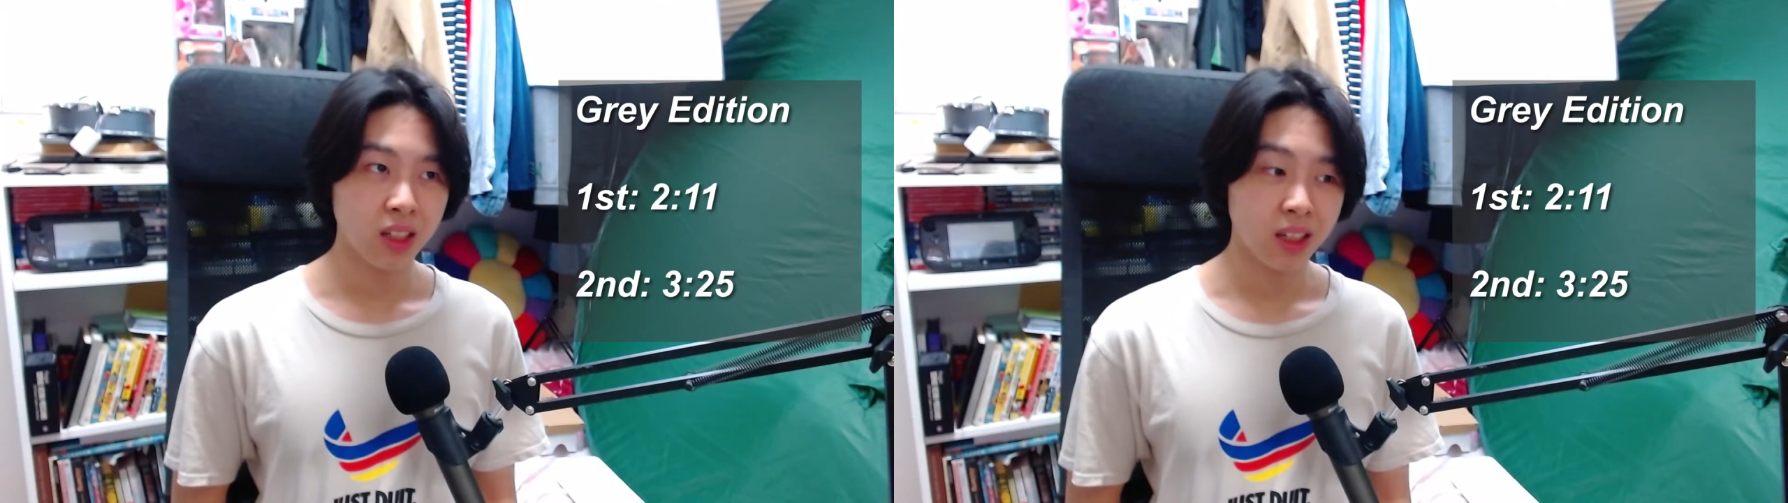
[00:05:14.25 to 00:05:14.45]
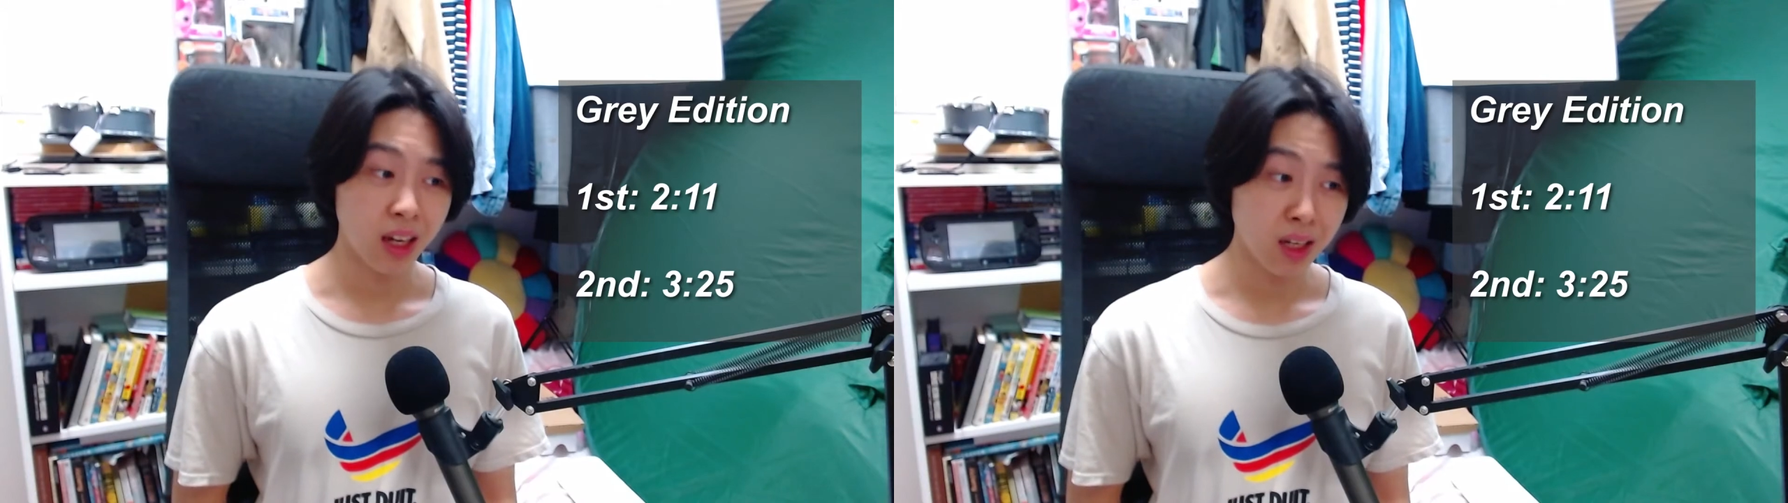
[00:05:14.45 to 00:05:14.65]

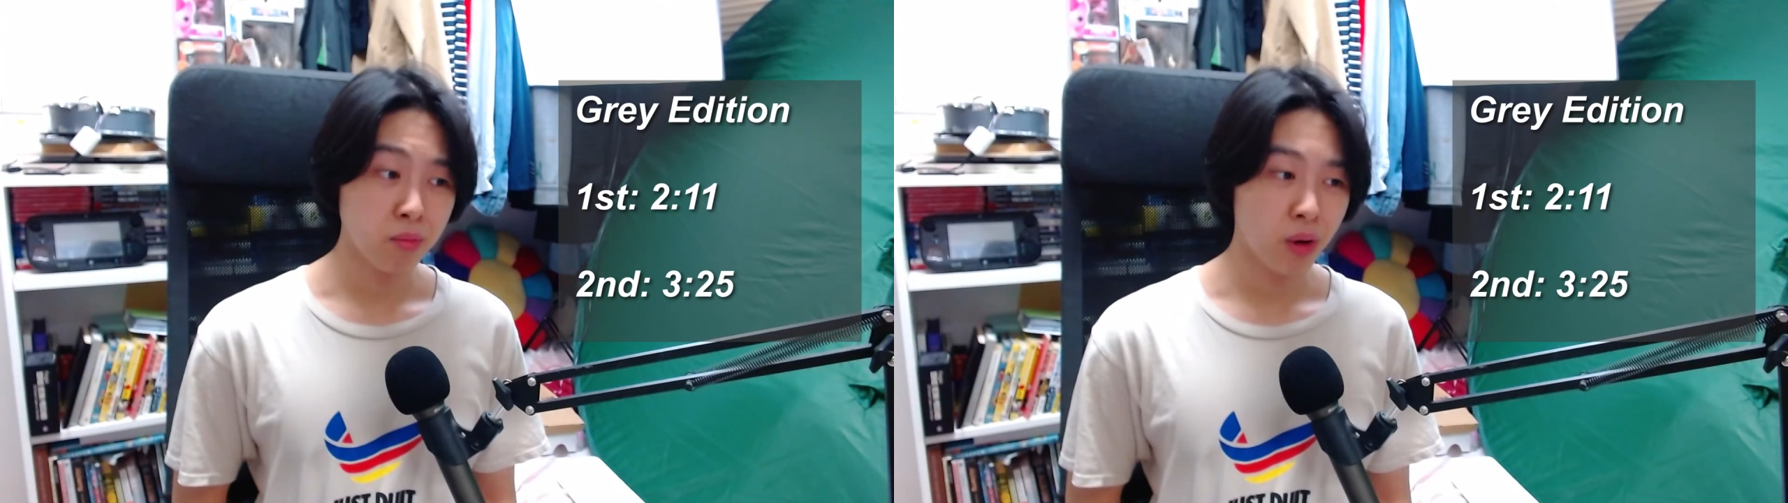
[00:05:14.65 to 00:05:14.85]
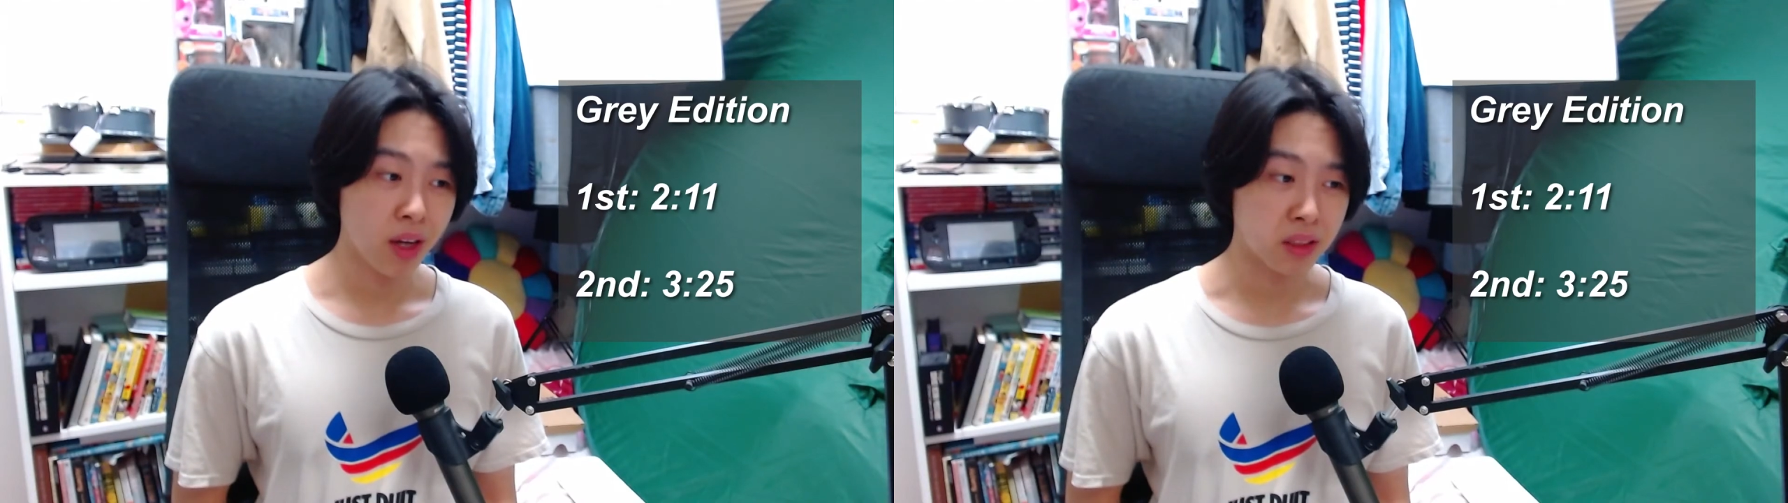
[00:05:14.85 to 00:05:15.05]
kind of
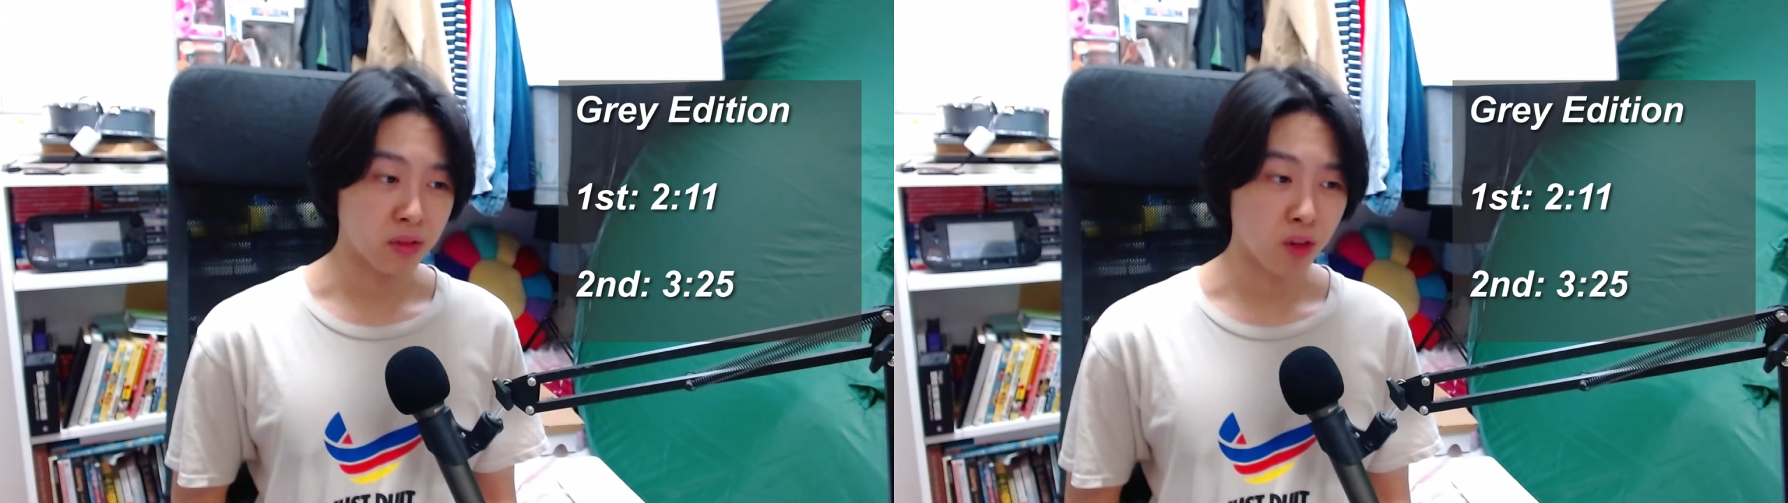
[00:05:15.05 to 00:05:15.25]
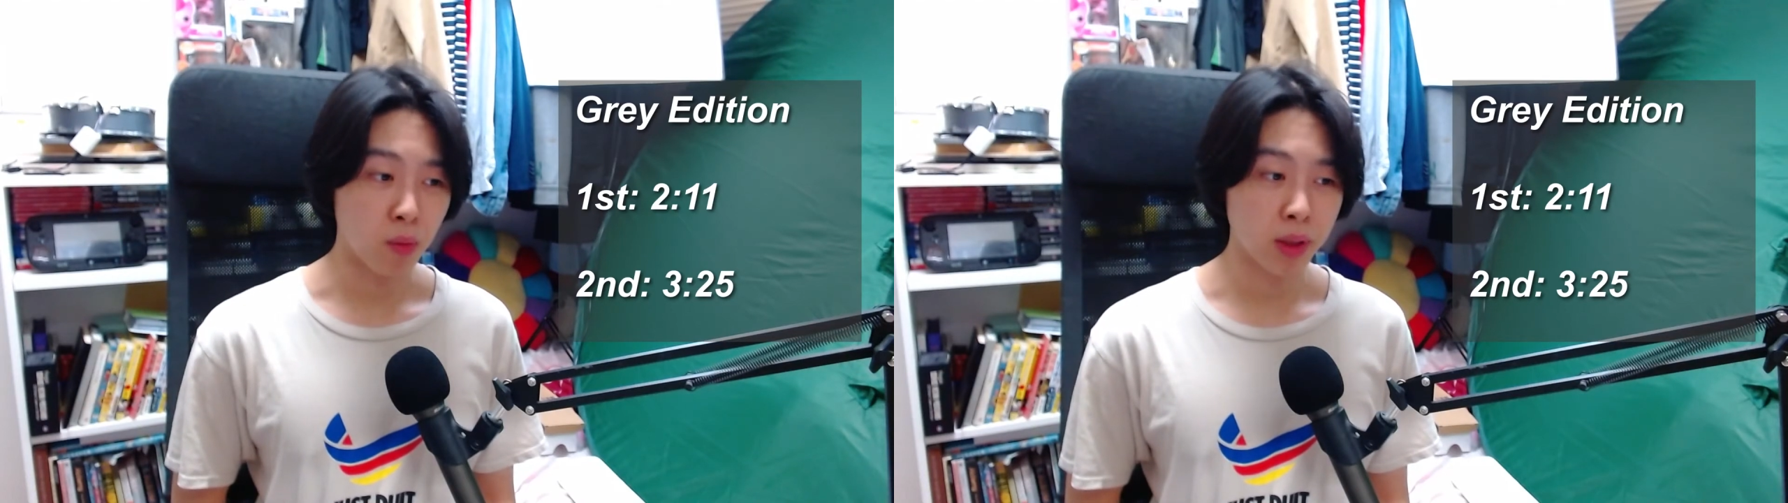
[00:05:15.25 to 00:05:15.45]

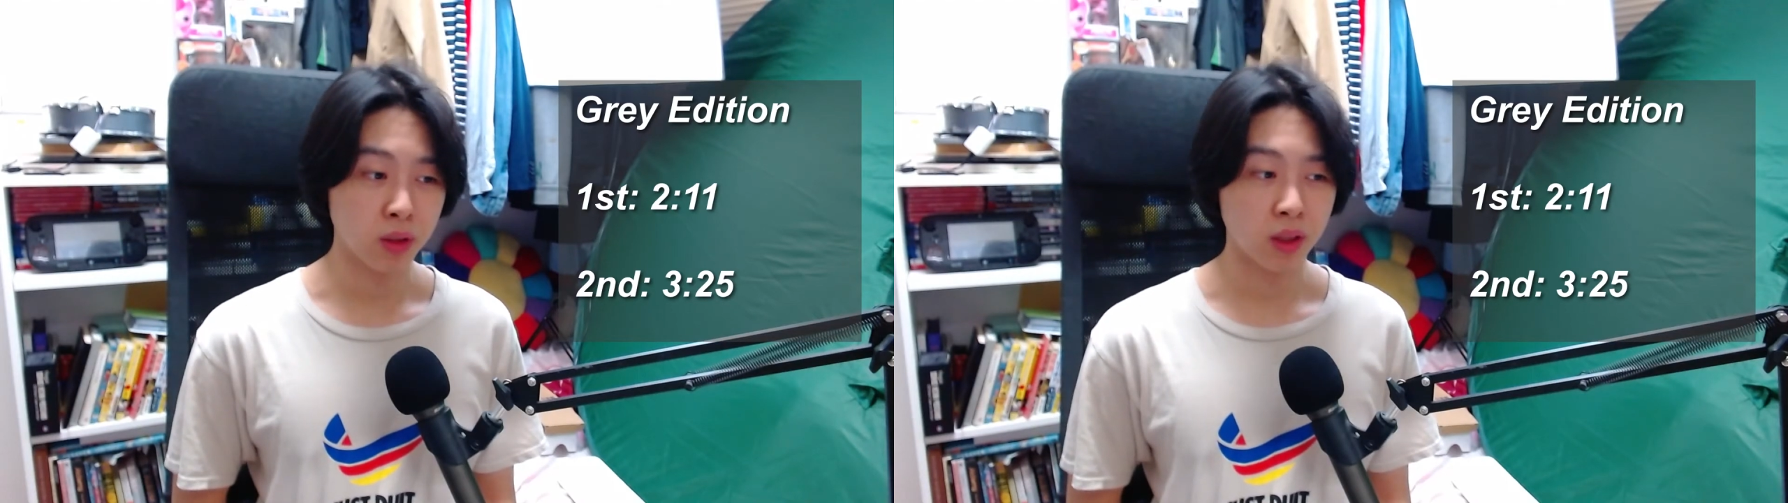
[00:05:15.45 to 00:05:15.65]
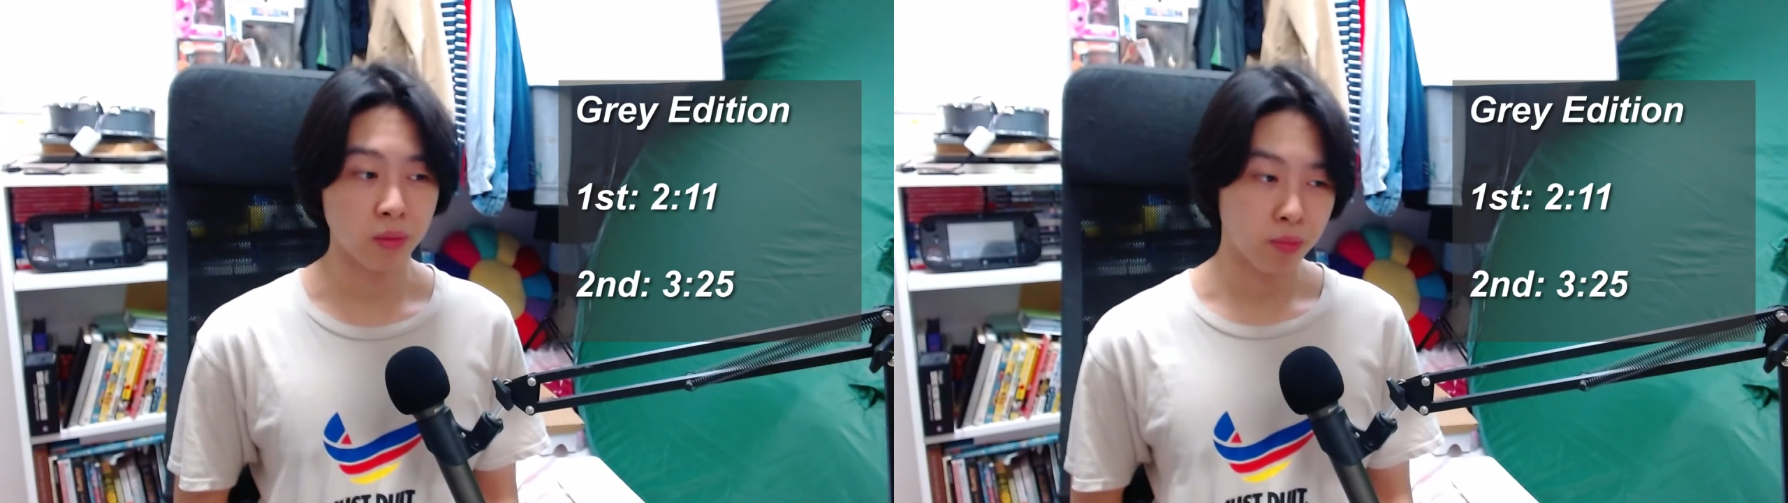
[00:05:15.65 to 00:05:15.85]
impressive compared to
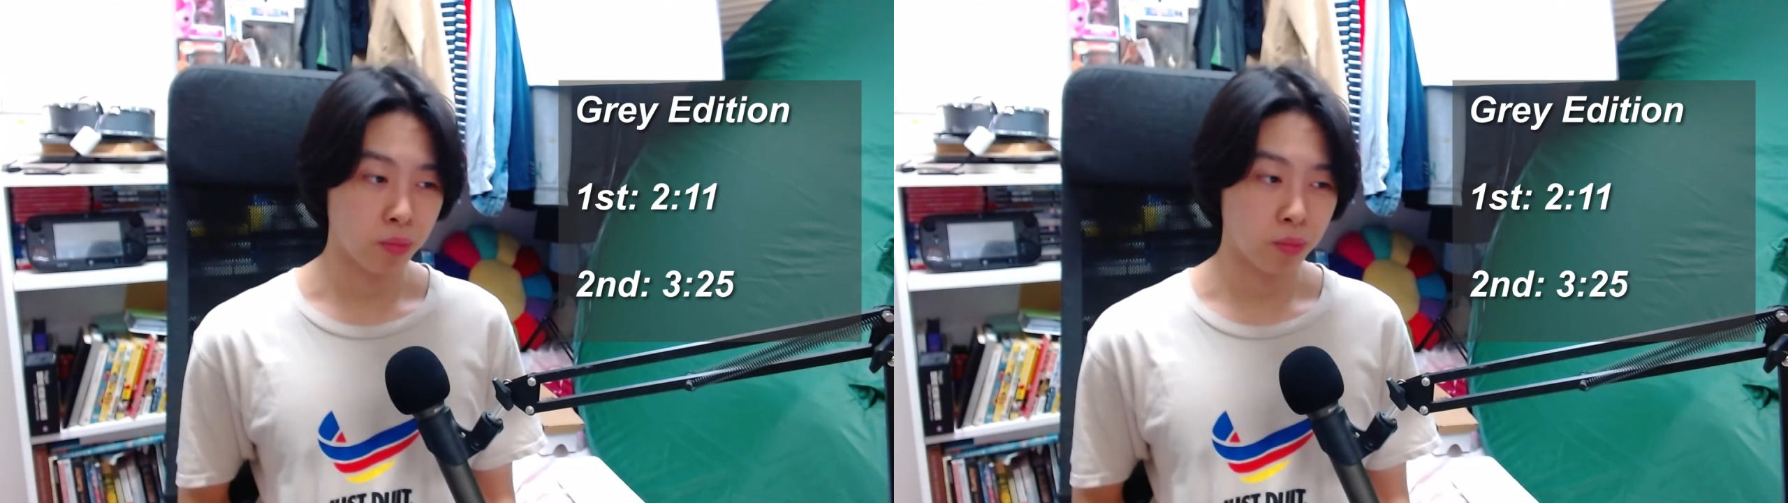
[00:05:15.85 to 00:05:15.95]
the